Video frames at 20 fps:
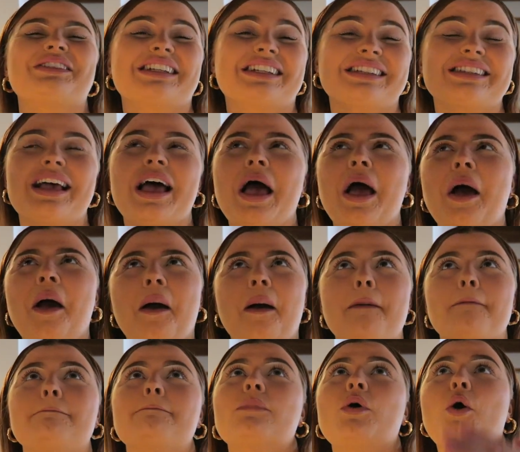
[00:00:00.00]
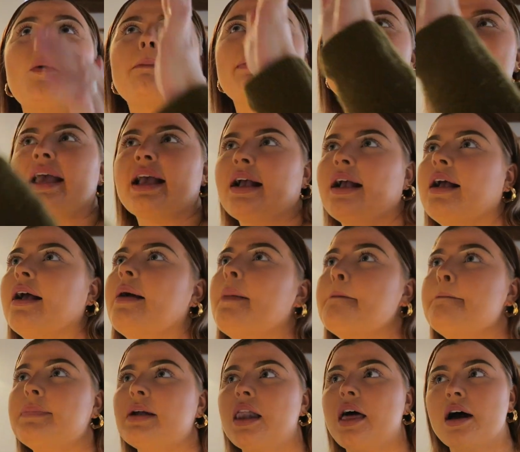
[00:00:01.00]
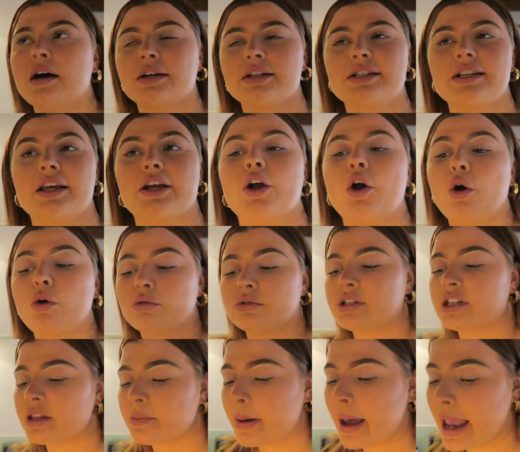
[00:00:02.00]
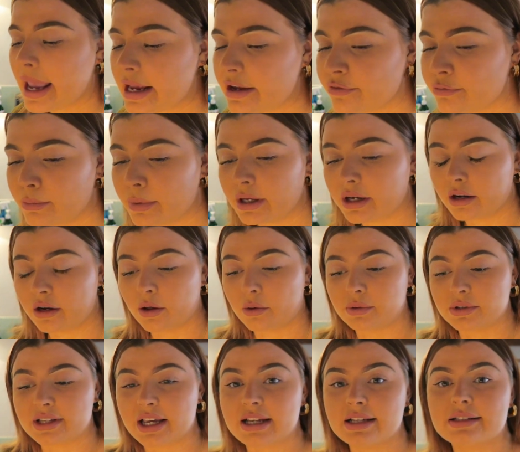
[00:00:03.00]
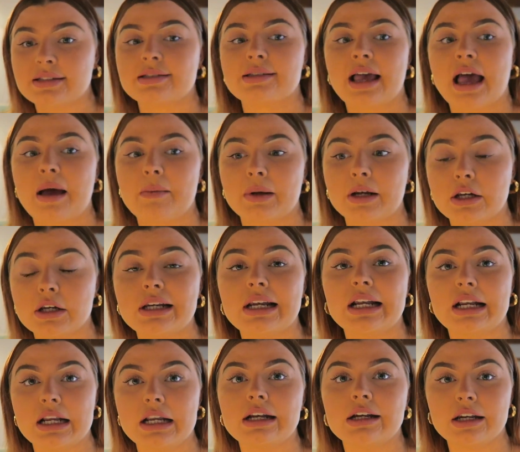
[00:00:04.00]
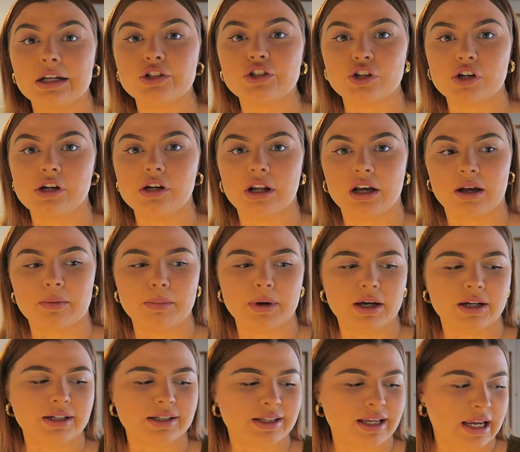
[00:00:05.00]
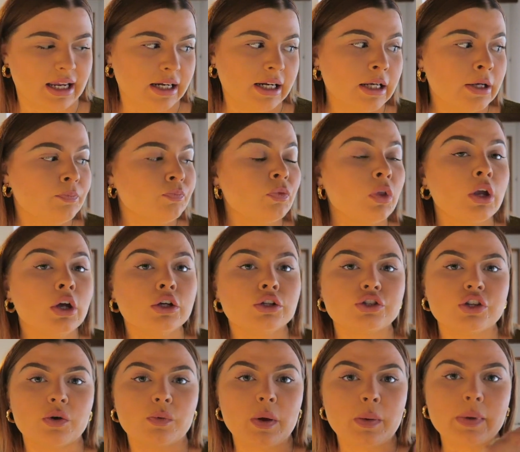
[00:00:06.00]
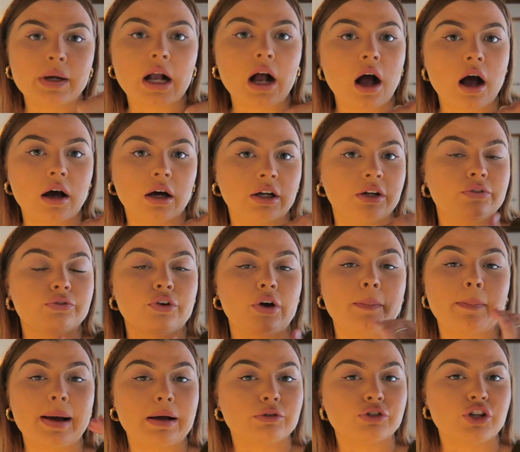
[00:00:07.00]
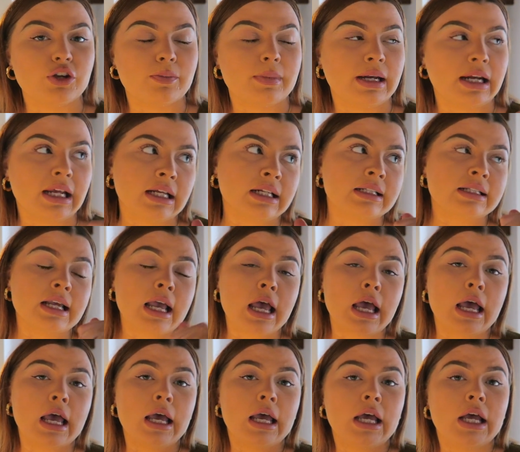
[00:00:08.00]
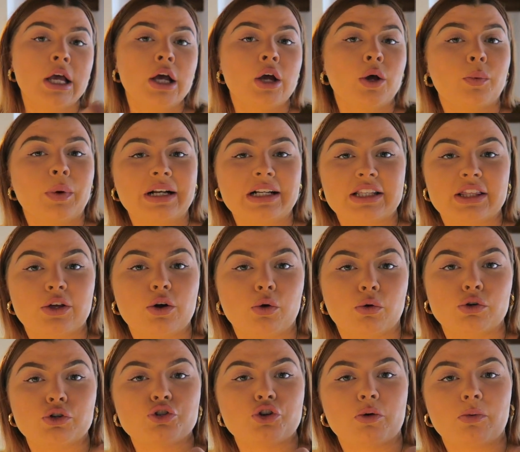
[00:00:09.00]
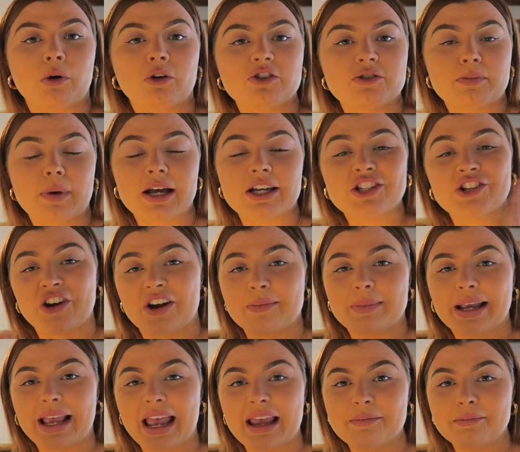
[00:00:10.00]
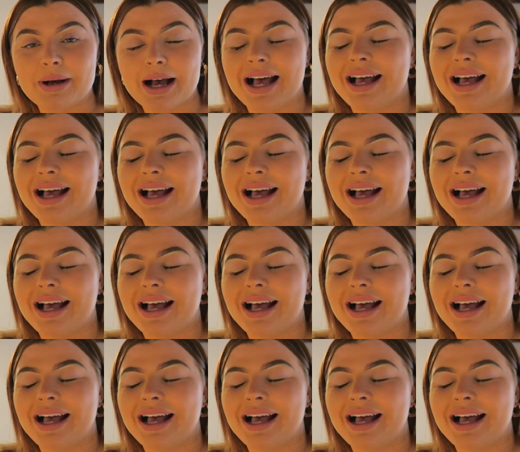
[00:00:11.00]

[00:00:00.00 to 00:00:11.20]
was just mopping blood like onto the pavement. And I was like, Sam, it literally looked like a murder scene. So we were gone for about 2 minutes. Went to the corner shop, got some ice cream and came